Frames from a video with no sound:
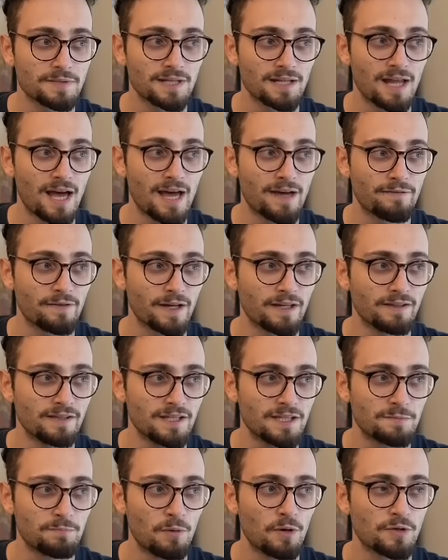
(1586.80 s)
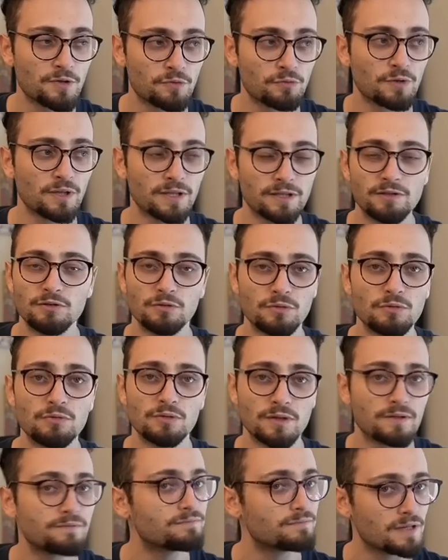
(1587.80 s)
alive, and these pawns really
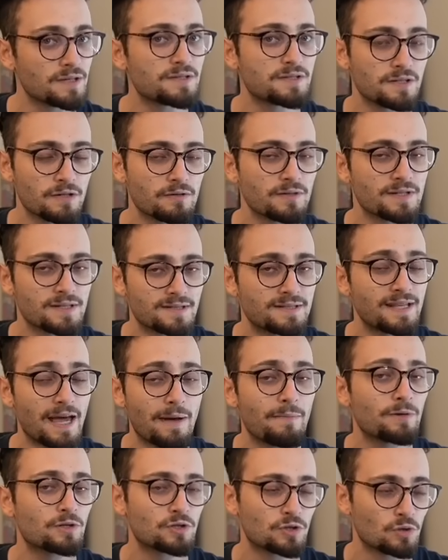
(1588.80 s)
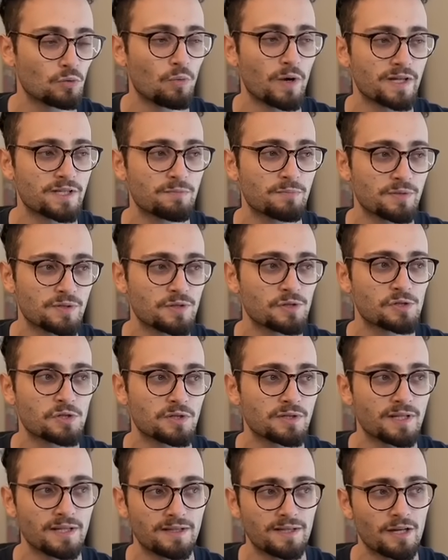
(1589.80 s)
do a, a serious damage to white's
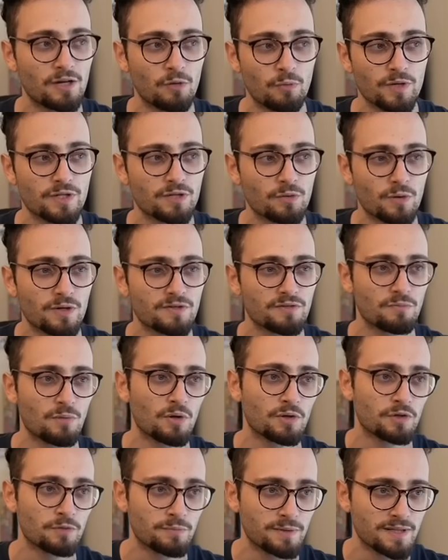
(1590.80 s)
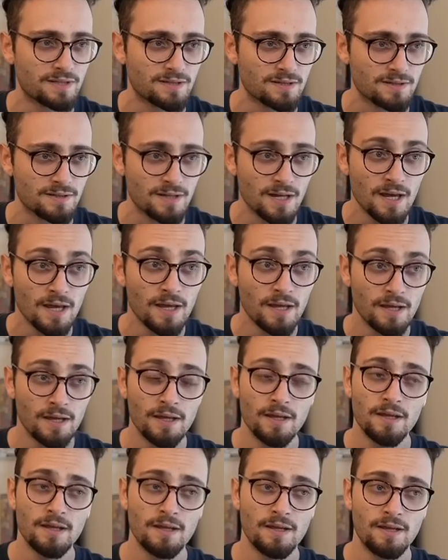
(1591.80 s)
position. They take away squares from all your pieces.
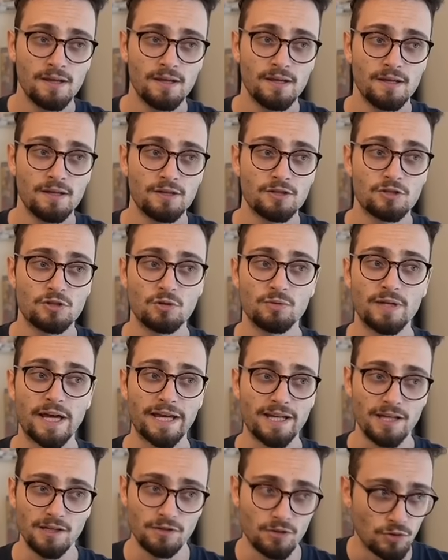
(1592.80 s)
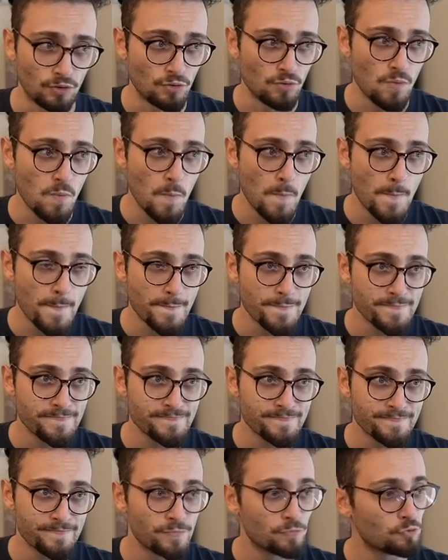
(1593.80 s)
So, knight e two...
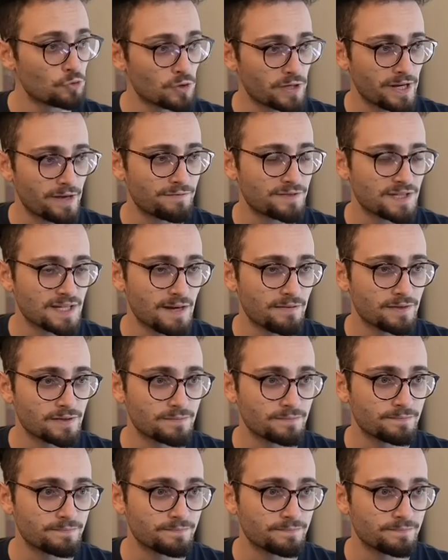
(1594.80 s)
rook f seven,